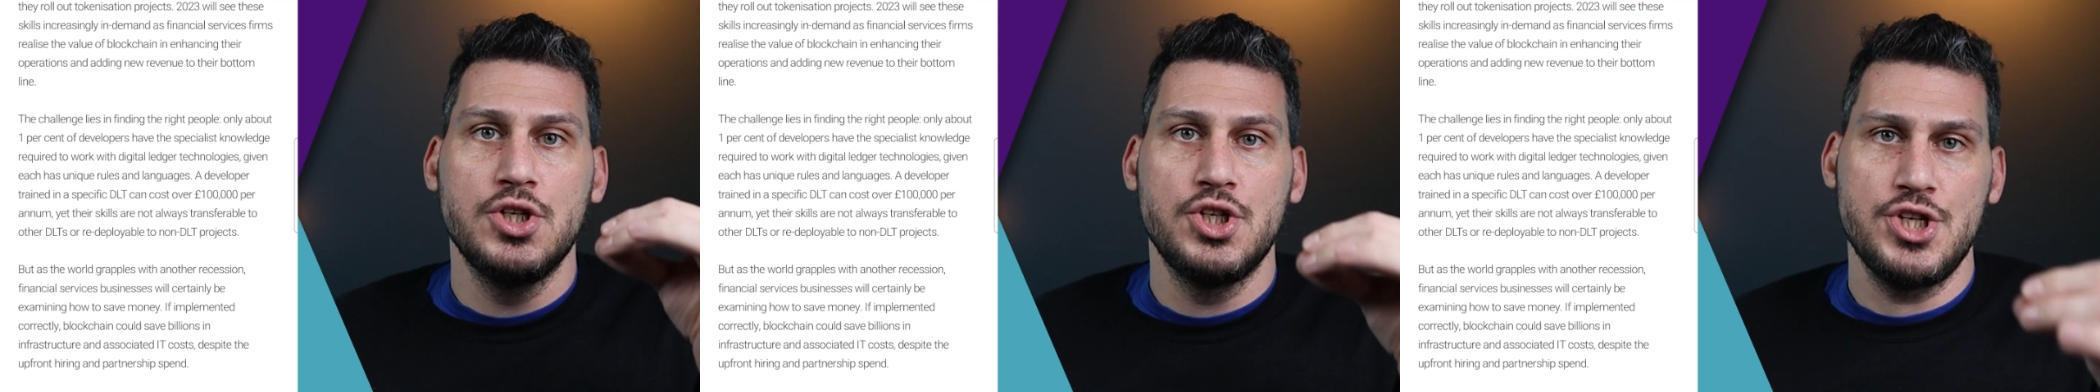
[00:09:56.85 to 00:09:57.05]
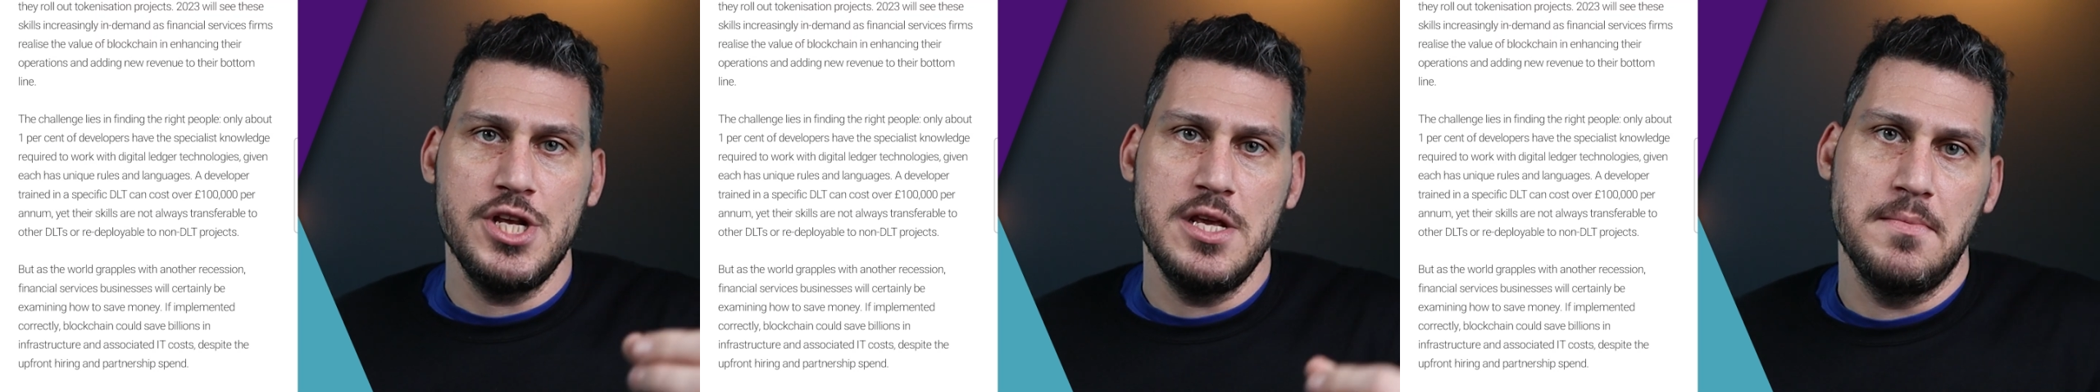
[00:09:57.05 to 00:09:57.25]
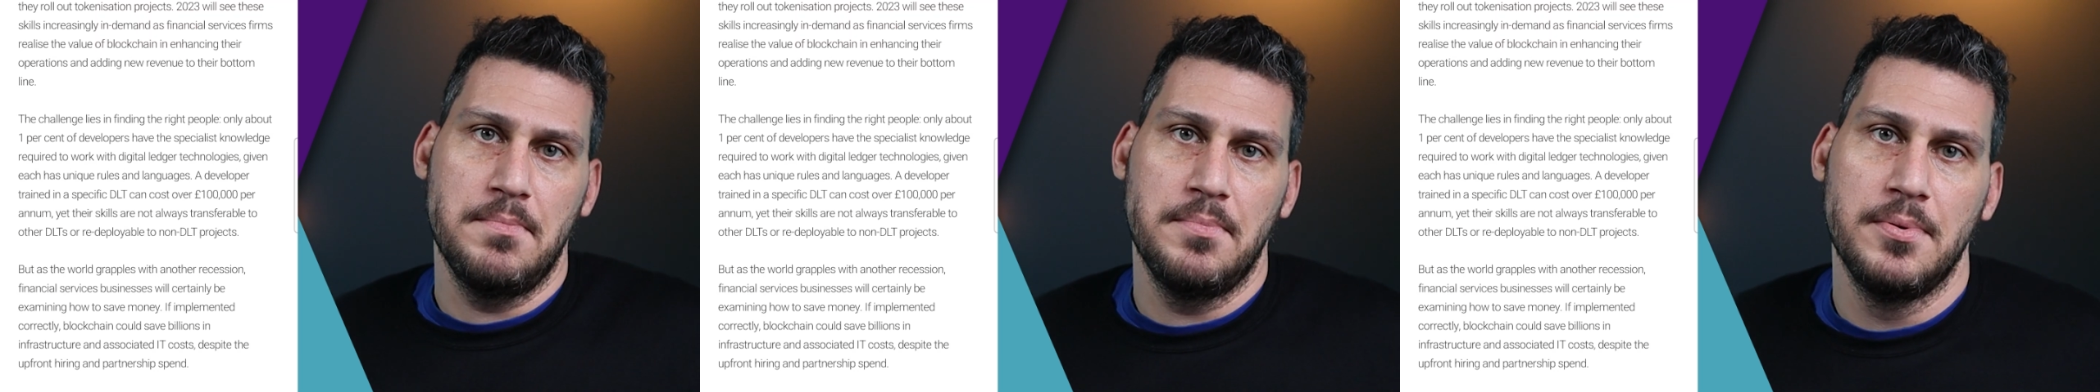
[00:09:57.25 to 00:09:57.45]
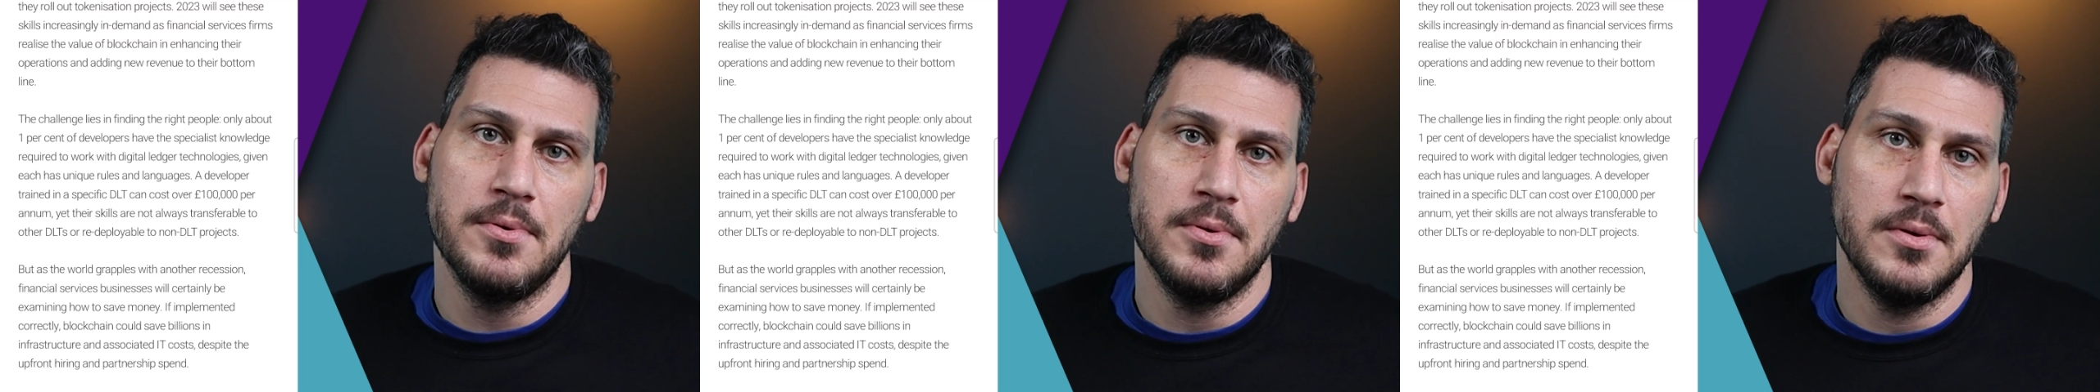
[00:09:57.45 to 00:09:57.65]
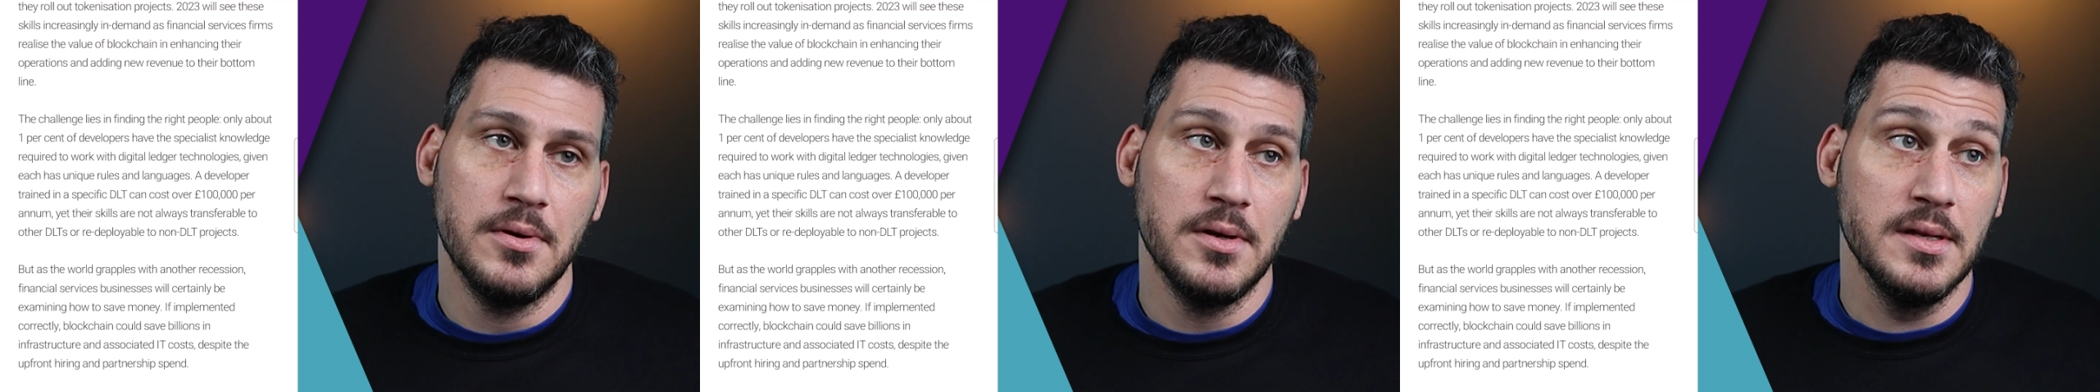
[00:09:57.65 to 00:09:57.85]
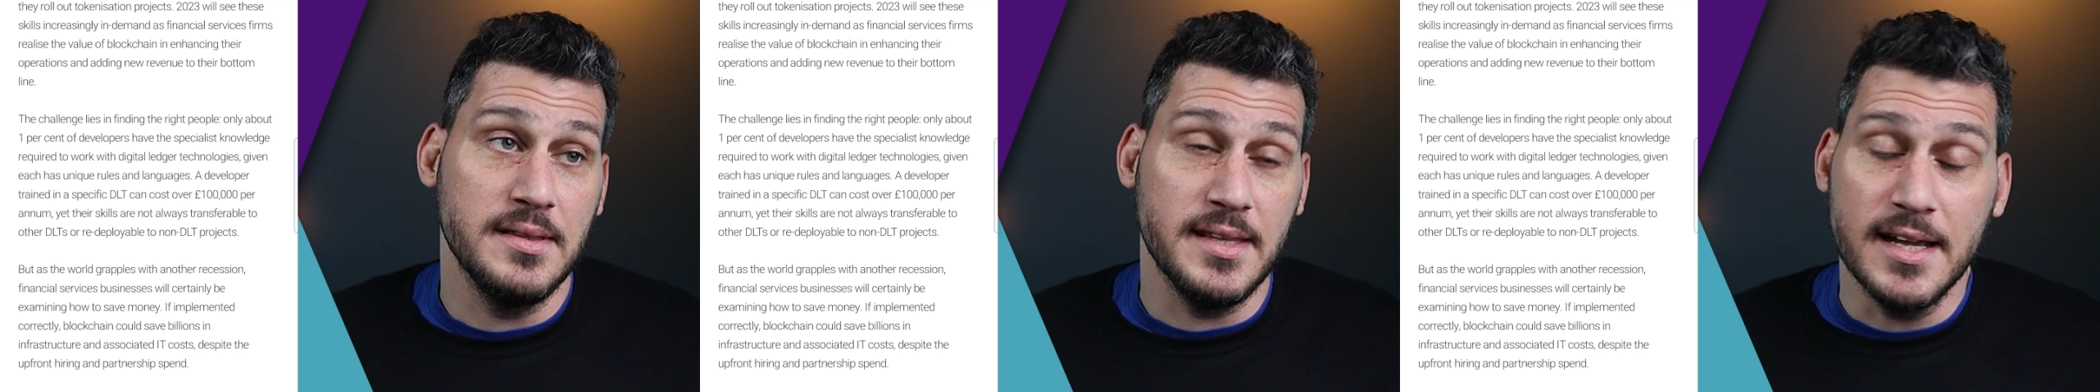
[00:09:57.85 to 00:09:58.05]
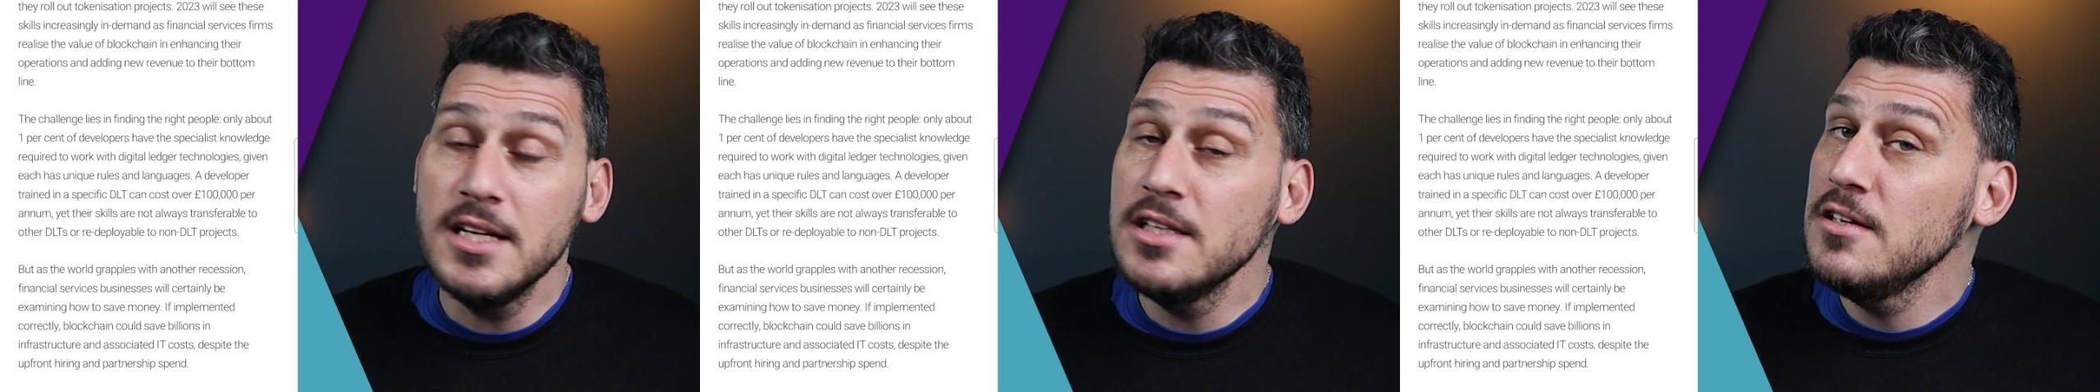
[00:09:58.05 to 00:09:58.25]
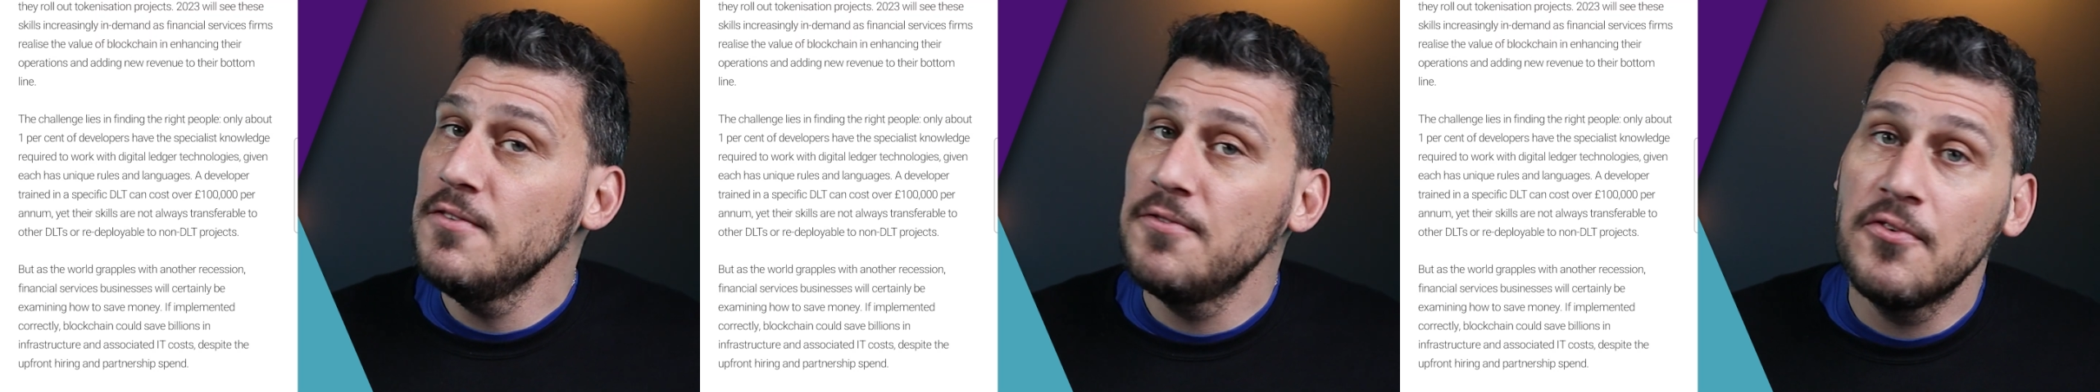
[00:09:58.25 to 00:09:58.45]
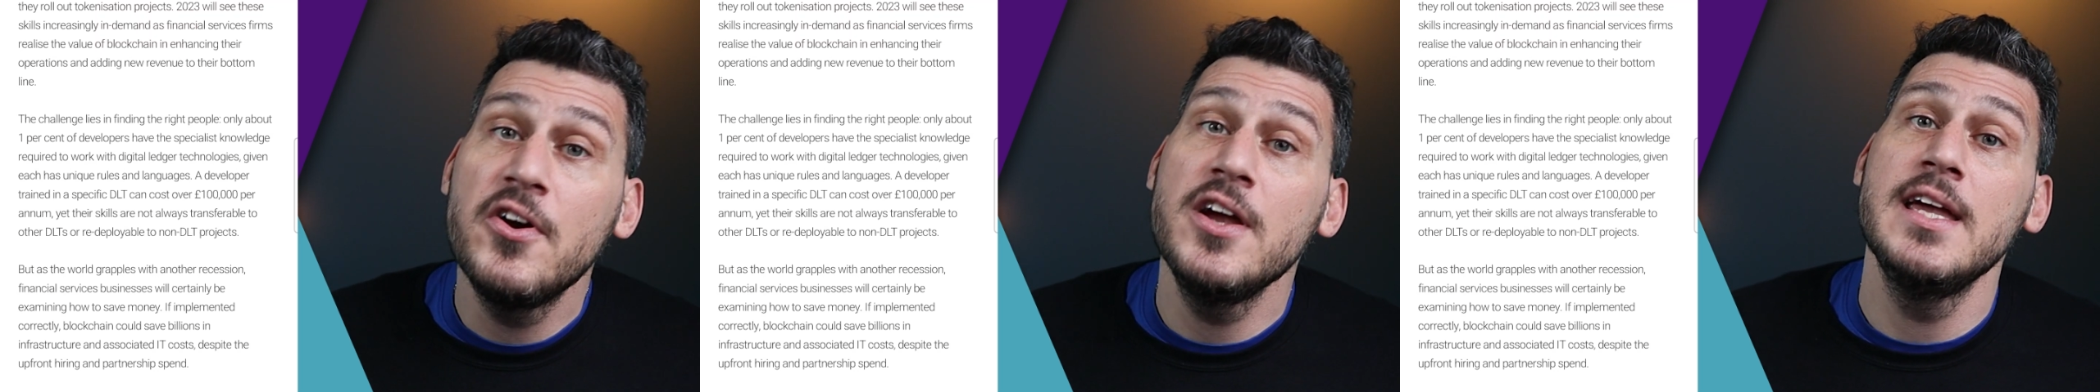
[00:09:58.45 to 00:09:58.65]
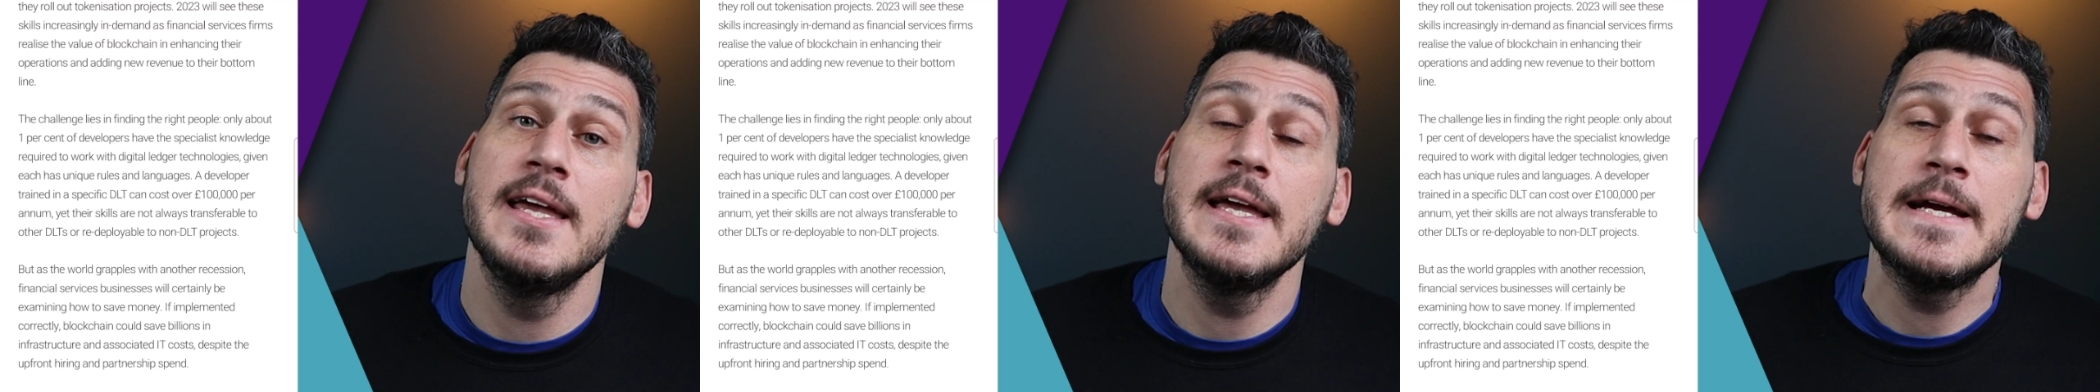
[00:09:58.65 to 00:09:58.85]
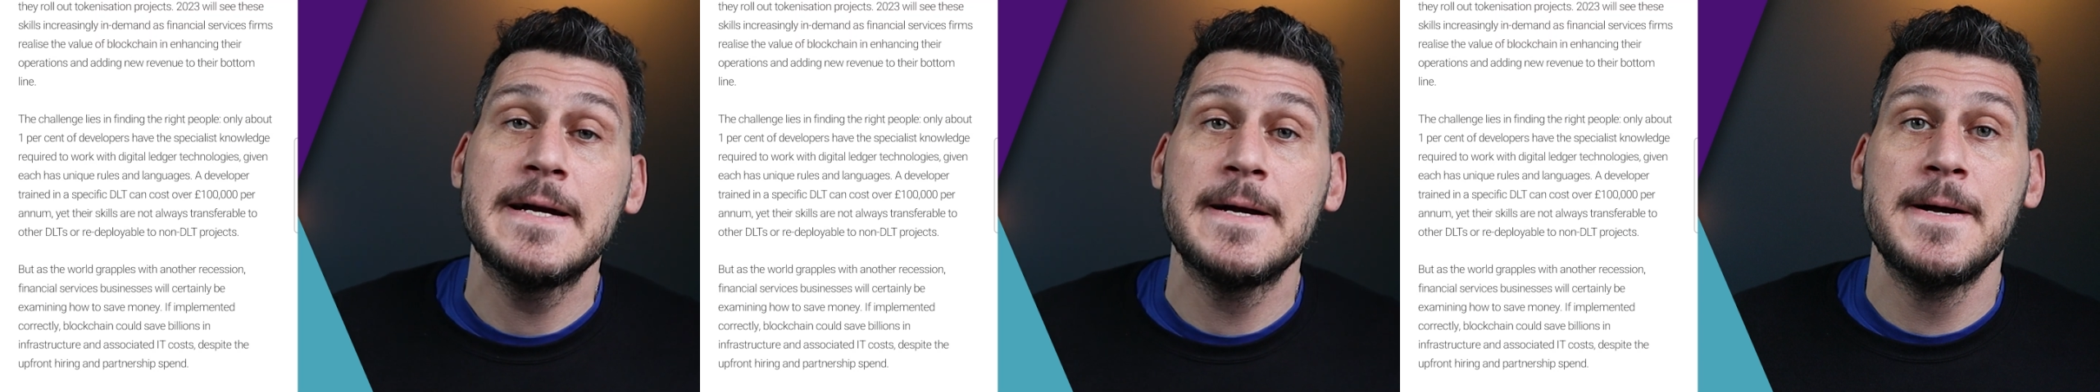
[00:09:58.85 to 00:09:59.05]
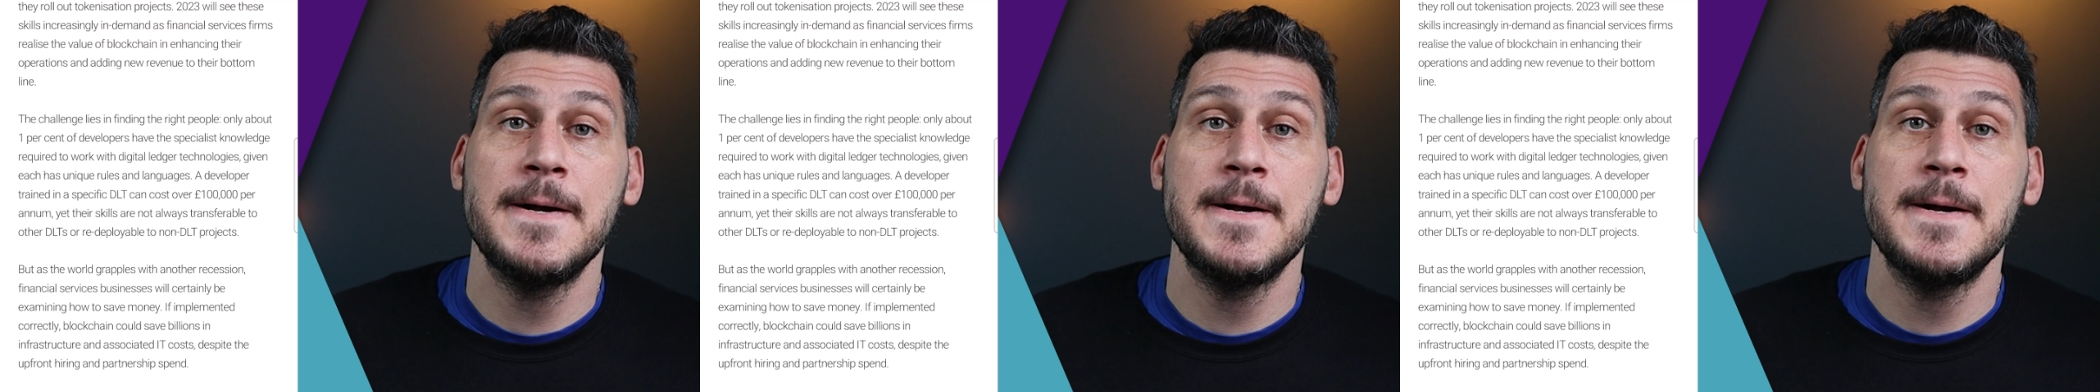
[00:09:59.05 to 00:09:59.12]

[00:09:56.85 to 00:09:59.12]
cheap. Nearly free,